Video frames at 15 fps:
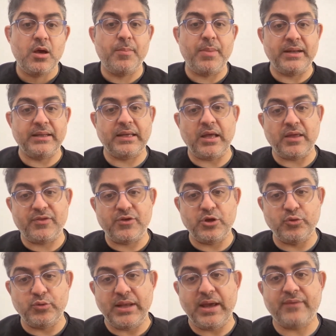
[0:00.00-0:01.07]
But again, I think
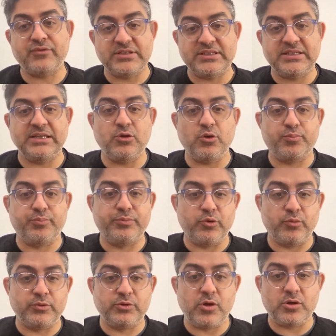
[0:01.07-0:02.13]
you really have to see your
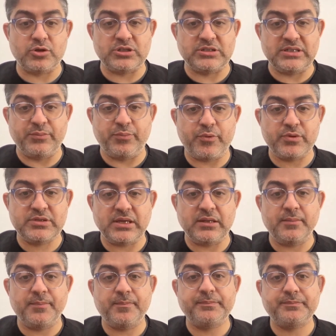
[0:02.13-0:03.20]
dermatologist in
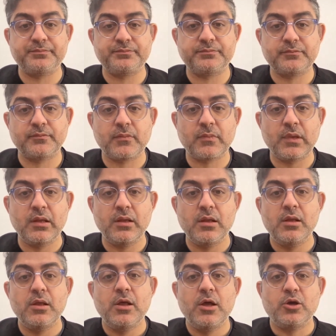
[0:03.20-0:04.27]
person.
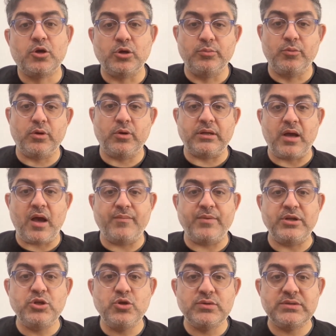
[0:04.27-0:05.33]
Good morning. I've
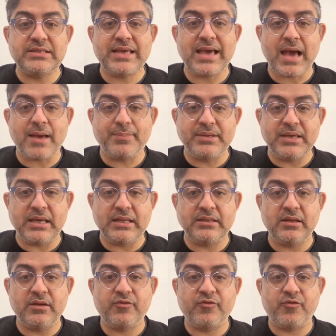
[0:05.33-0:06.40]
been using Happy
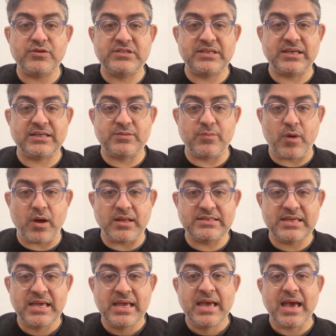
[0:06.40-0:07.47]
Head for six
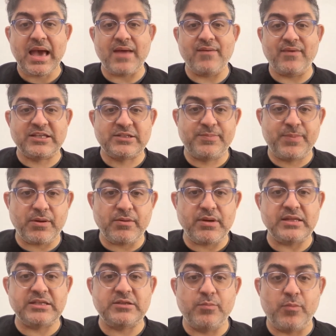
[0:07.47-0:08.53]
months and I've
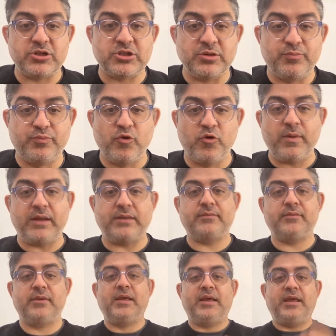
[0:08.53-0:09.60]
experienced much
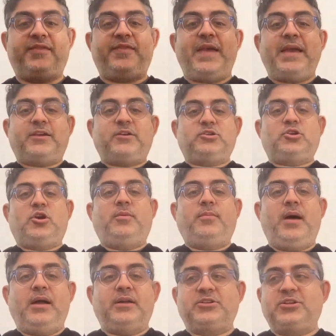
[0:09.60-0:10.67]
improvement. Thank you so
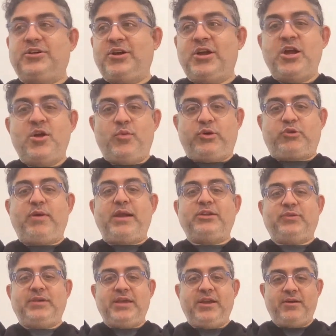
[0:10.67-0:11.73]
much. We're great
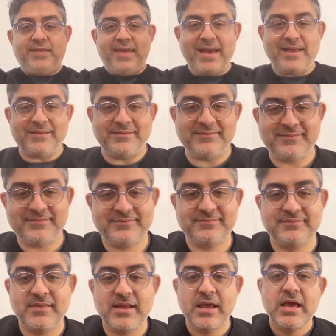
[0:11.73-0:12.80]
to hear that.
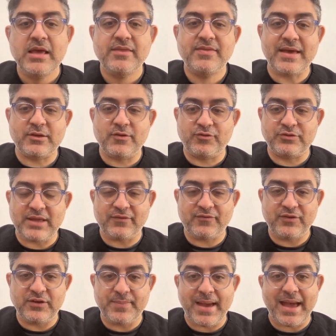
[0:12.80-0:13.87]
Thank you for that
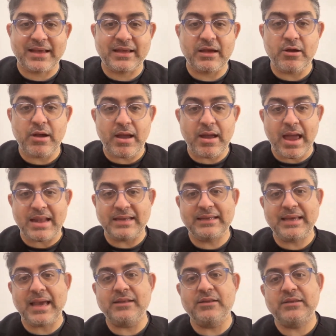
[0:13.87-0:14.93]
feedback. And
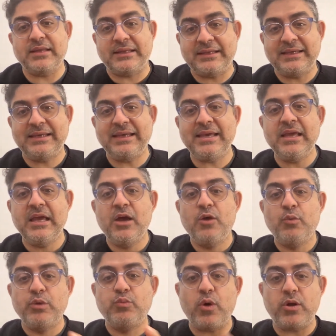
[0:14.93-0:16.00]
again, the key
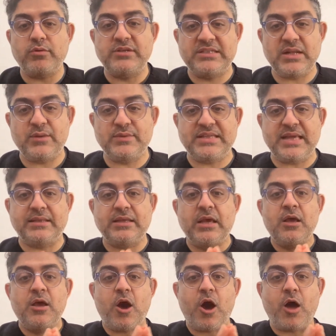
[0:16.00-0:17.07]
with what you said was that
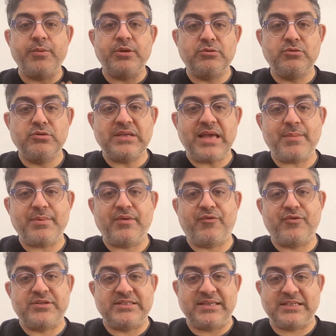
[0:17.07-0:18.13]
I've been using Happy for
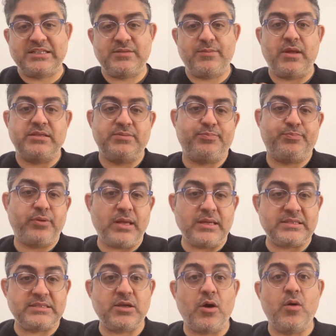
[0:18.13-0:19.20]
six months
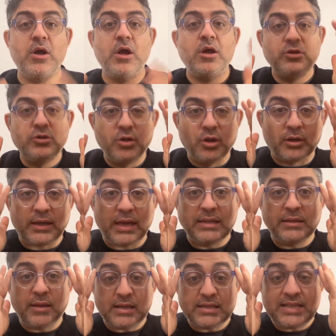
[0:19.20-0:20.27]
plus. So look,
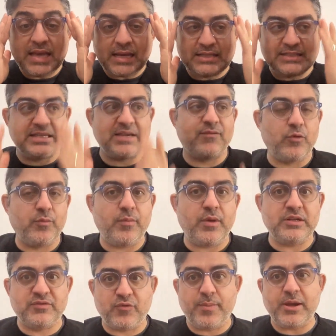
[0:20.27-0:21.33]
it does take several
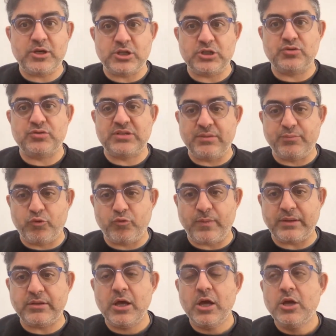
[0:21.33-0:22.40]
months for patients to see
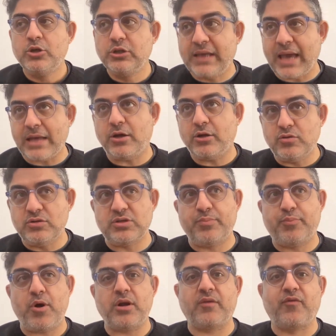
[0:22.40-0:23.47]
improvement. You cannot use the
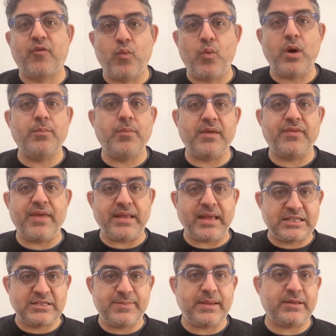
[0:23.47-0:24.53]
product for one month and
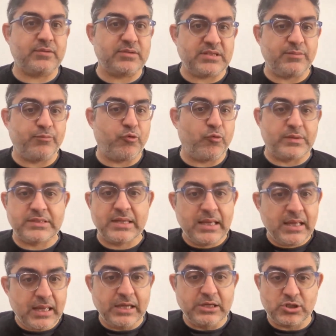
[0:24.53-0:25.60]
expect to see improvements.
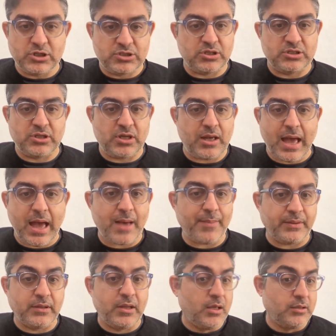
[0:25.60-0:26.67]
It just does not
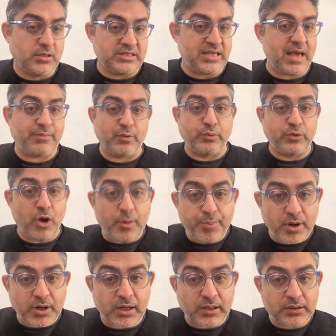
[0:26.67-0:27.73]
happen. Doesn't happen with our
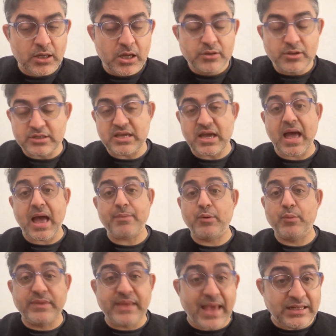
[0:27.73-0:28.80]
product. Does not happen
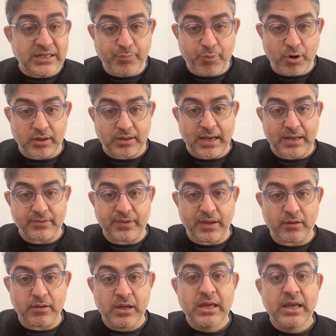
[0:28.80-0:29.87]
with any product out
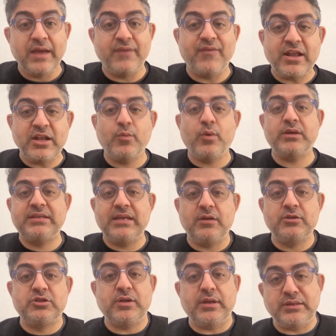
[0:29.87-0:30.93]
there. If anyone
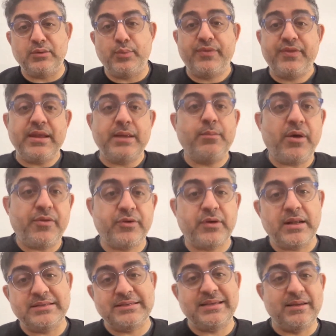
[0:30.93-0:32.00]
tells you that within a month you're
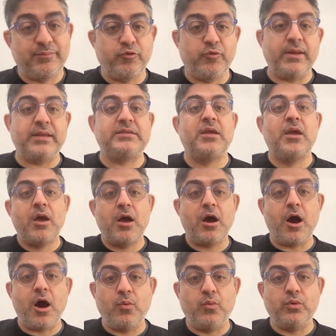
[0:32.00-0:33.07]
gonna see improvements,
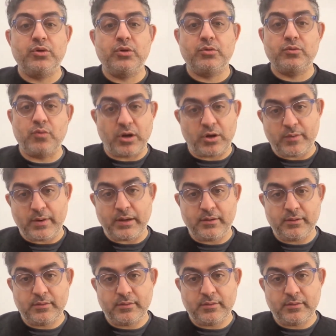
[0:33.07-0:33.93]
I would run away.